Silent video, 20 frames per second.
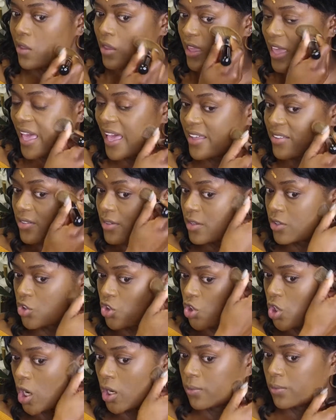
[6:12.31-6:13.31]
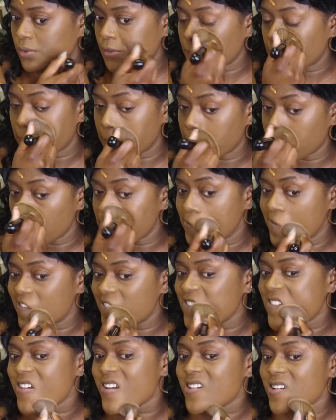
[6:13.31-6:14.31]
casket sharp look
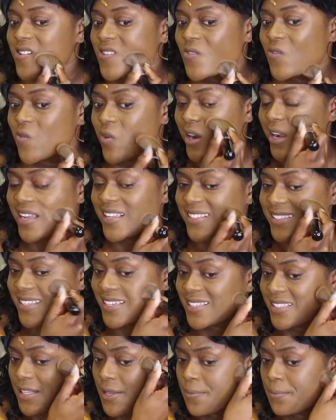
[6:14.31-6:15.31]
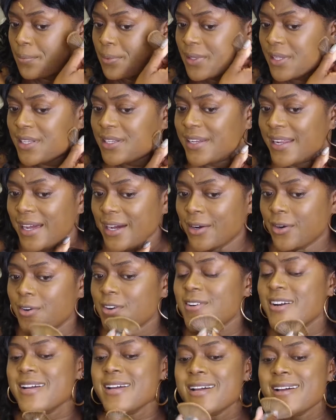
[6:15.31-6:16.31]
where it doesn't blend
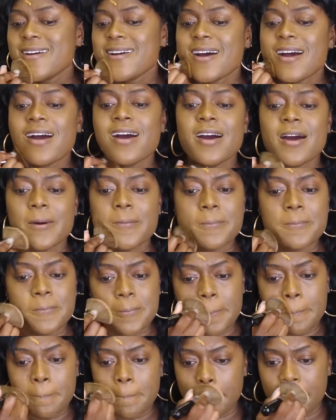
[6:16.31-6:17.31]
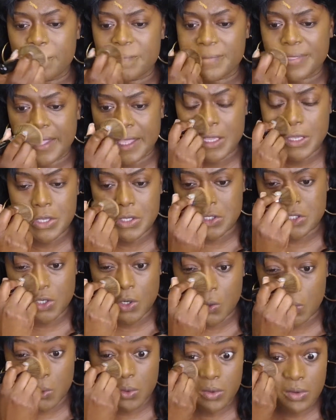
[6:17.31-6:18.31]
out and you
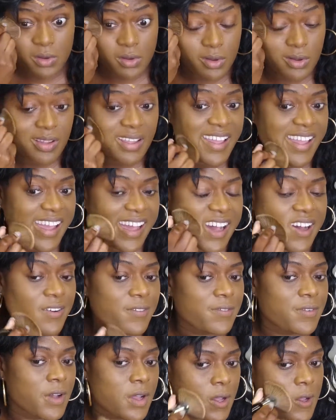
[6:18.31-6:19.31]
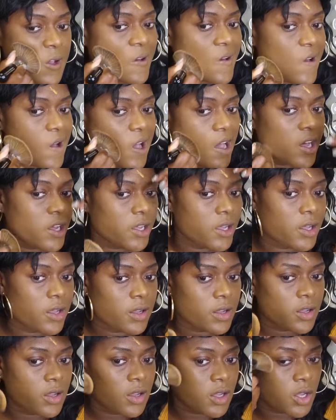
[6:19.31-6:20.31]
don't have
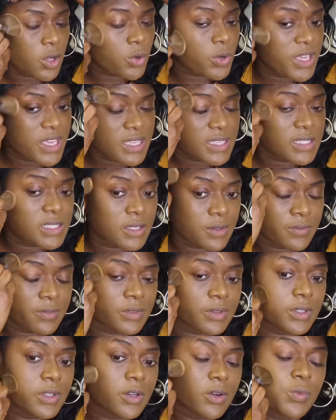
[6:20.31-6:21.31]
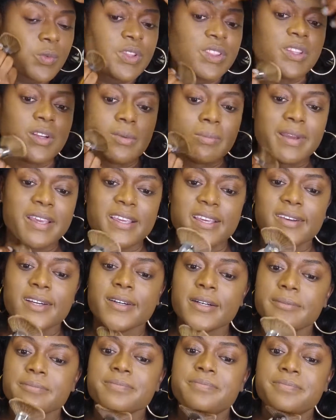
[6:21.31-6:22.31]
a cohesive look with your
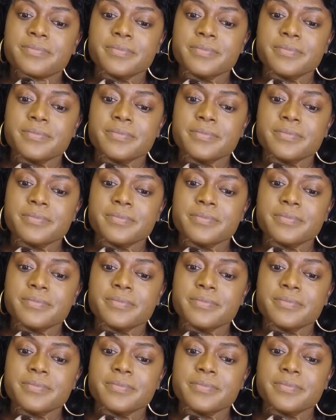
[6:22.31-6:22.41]
makeup.